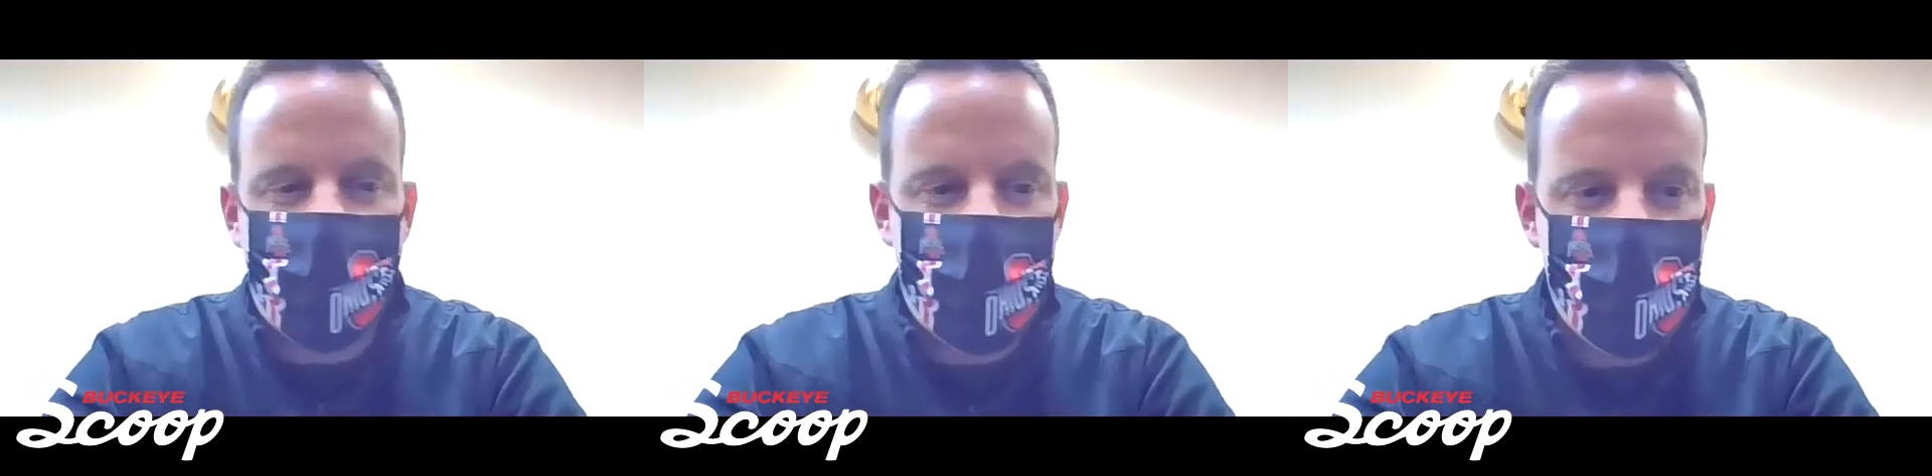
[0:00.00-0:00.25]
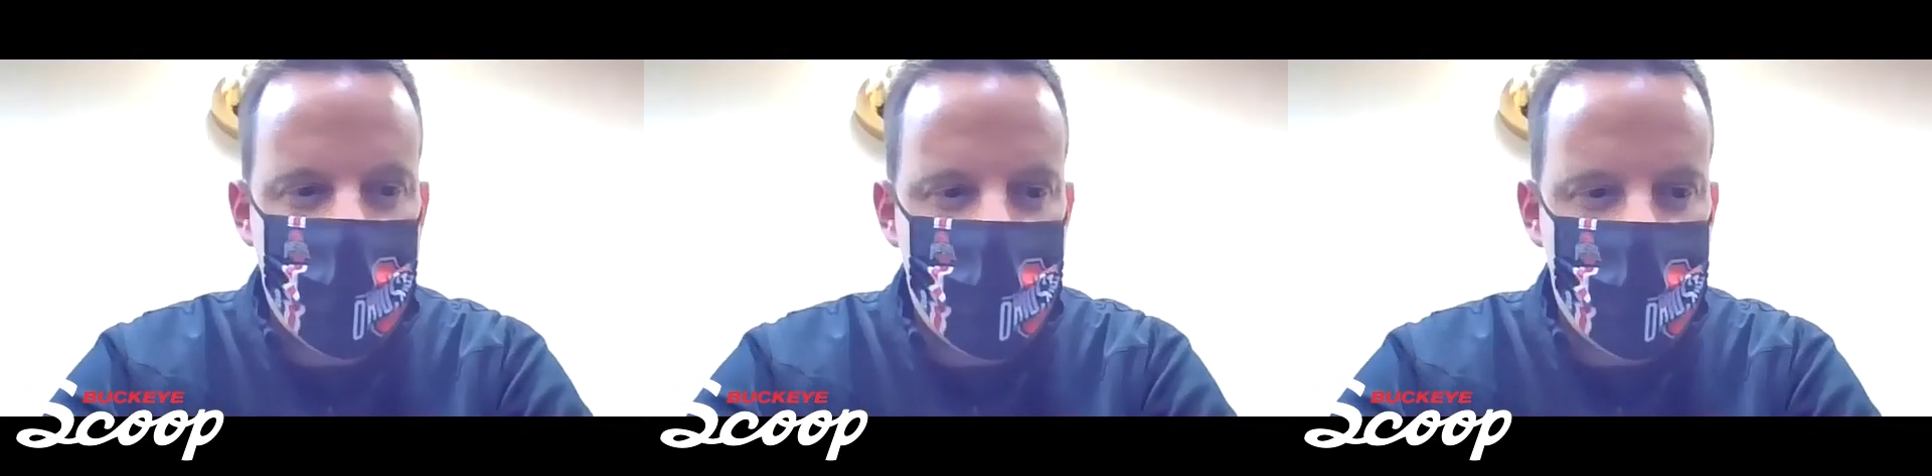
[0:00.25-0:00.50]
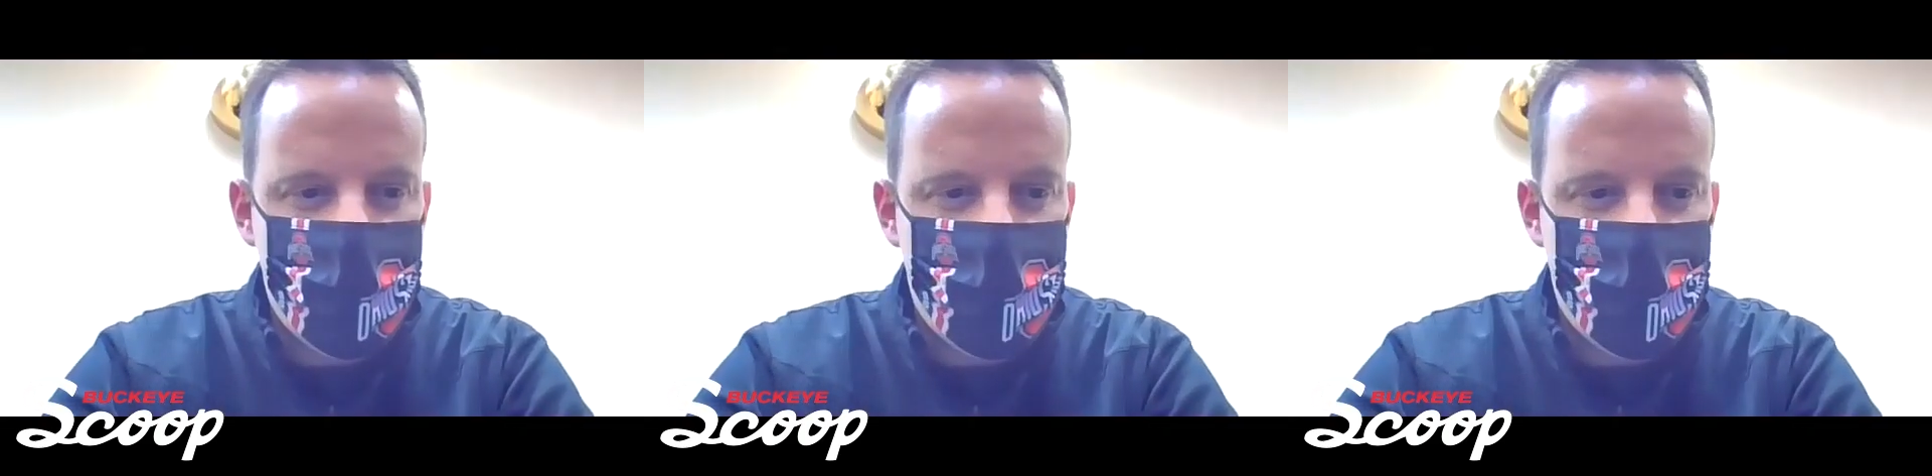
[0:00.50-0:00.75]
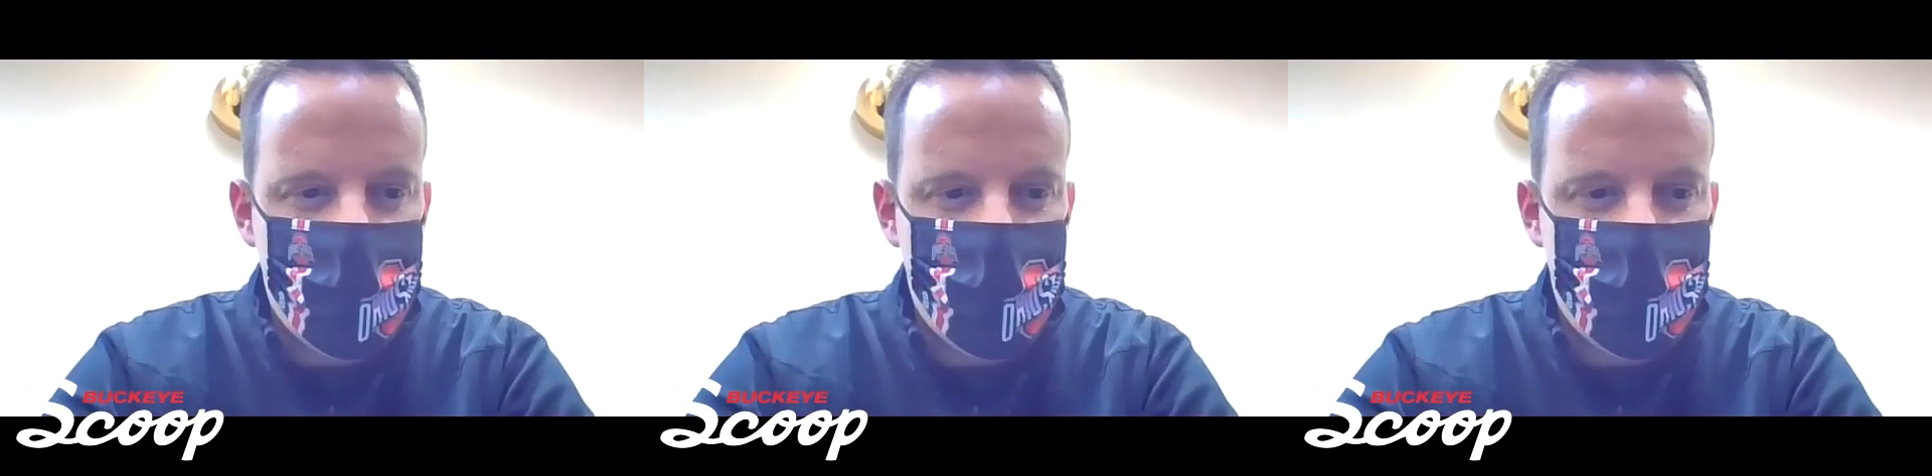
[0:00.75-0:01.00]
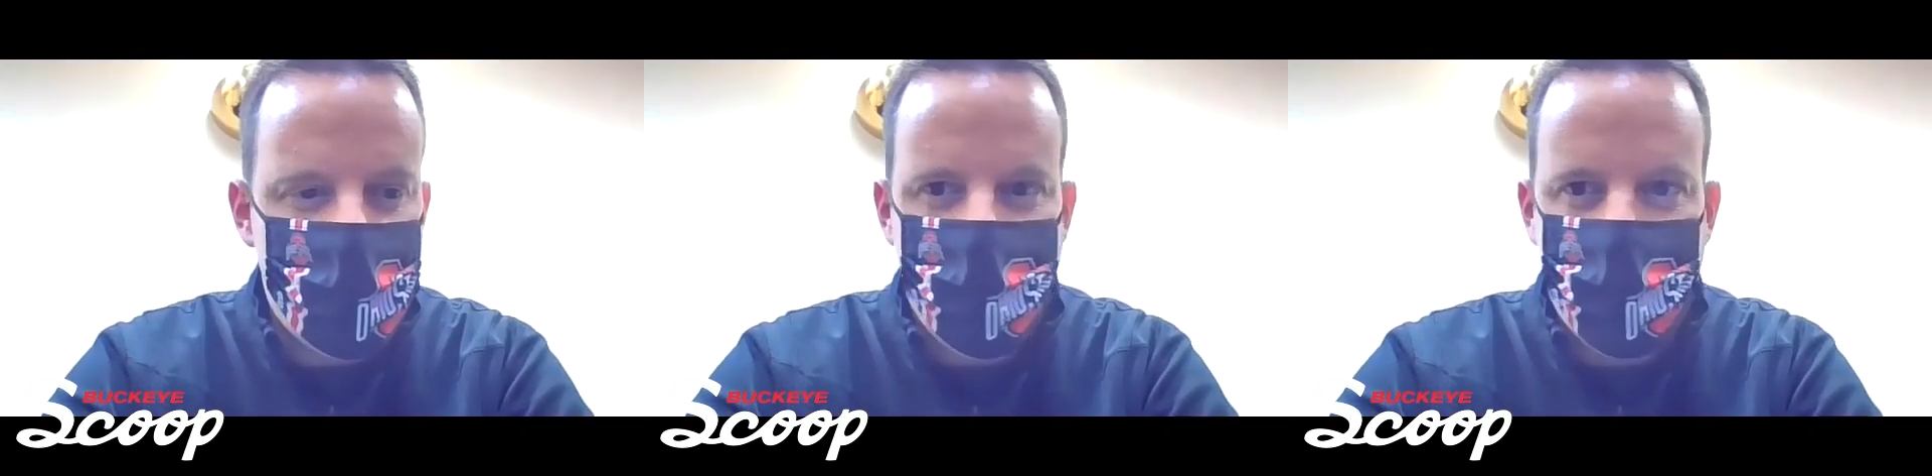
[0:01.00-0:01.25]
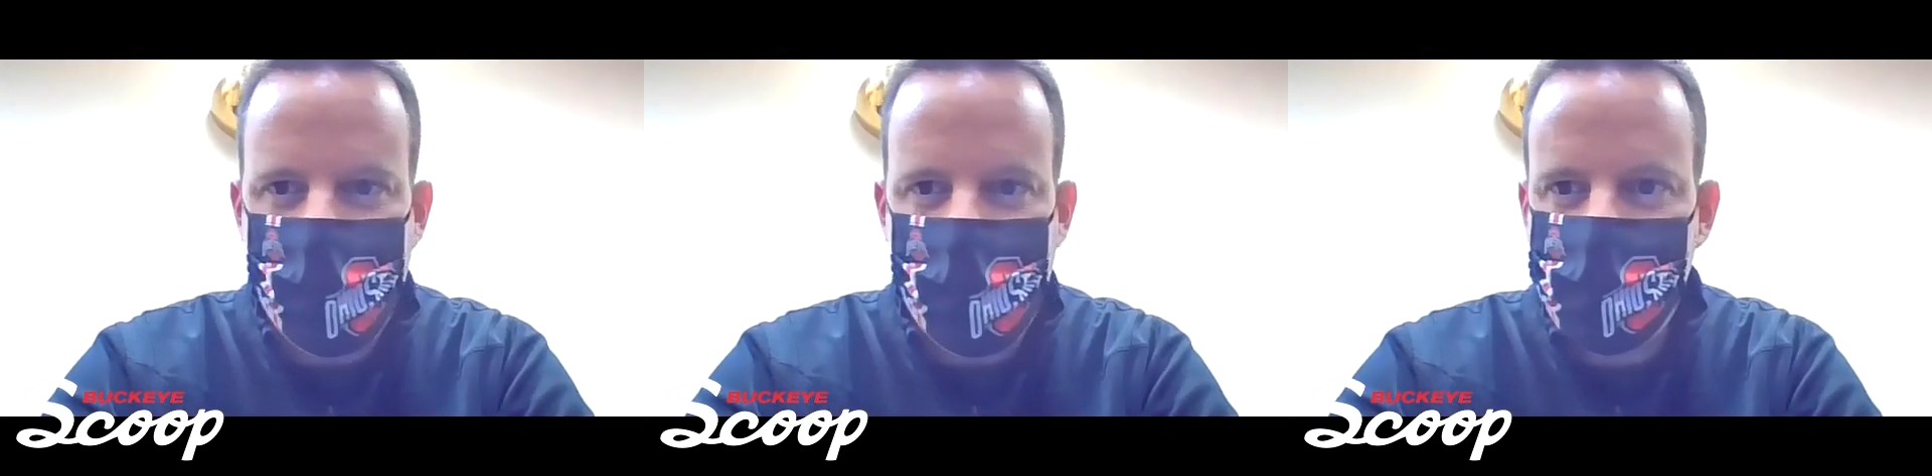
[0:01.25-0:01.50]
Row.
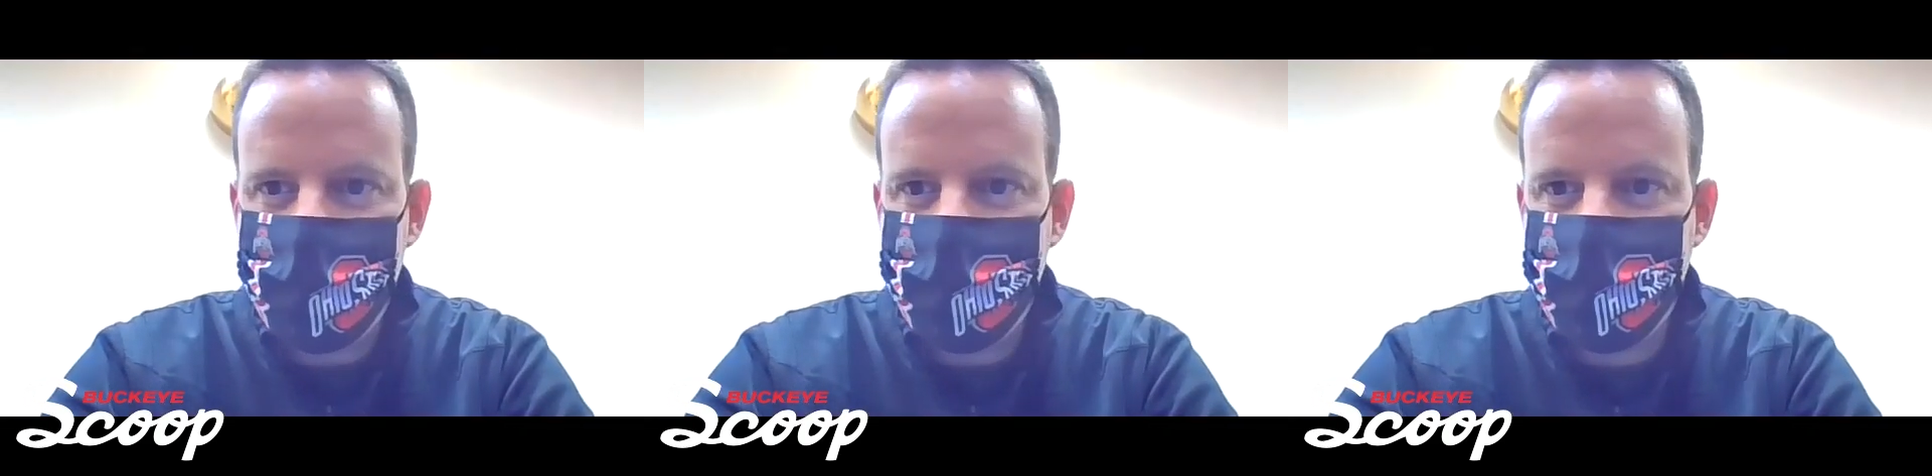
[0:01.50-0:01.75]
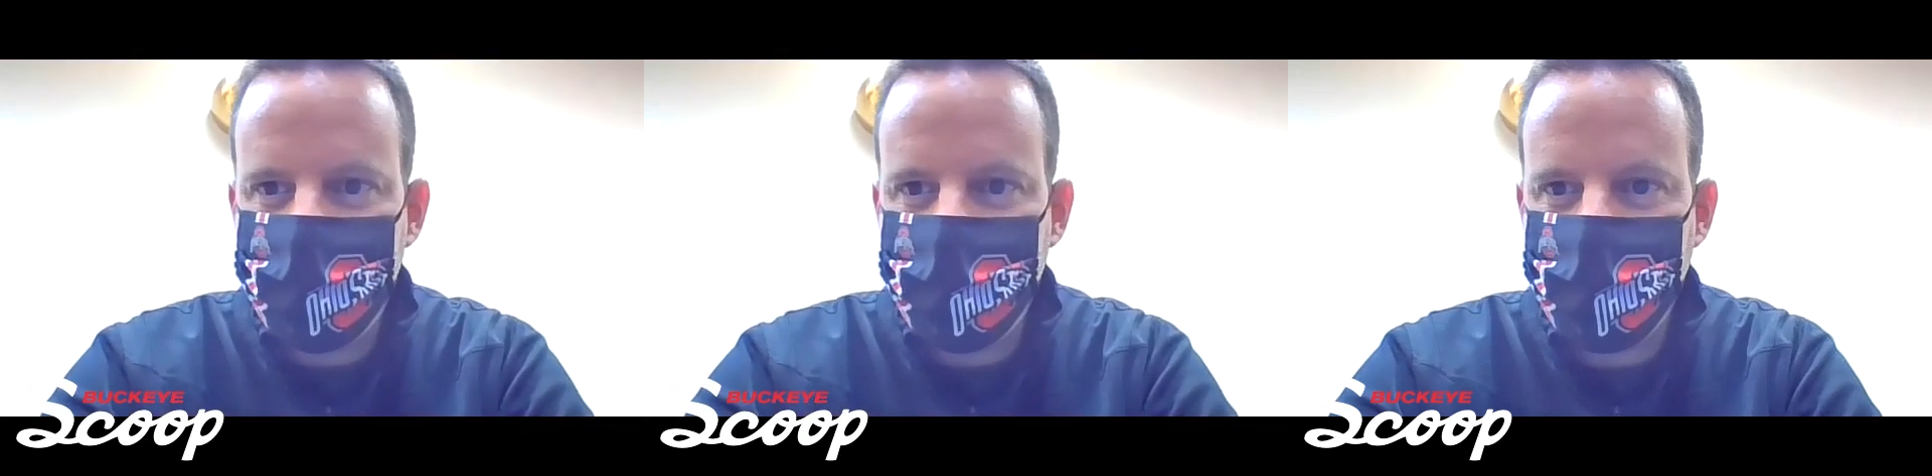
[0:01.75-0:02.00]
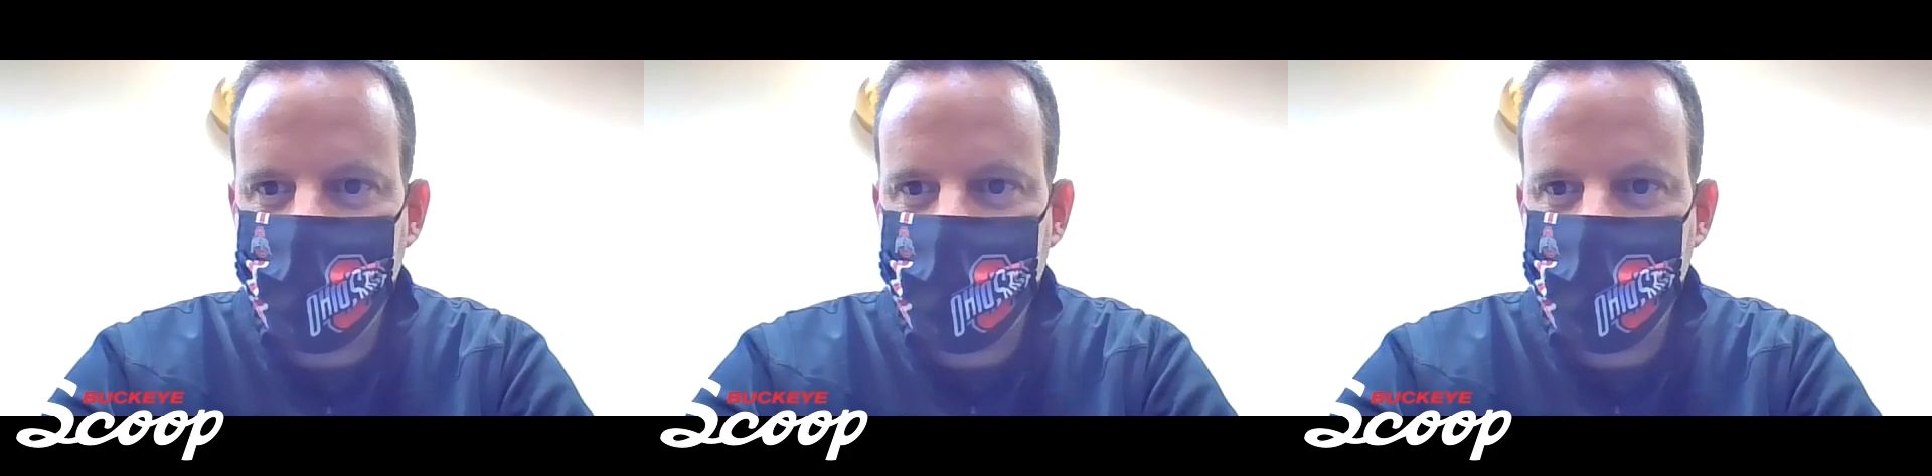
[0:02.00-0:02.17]
Josh, can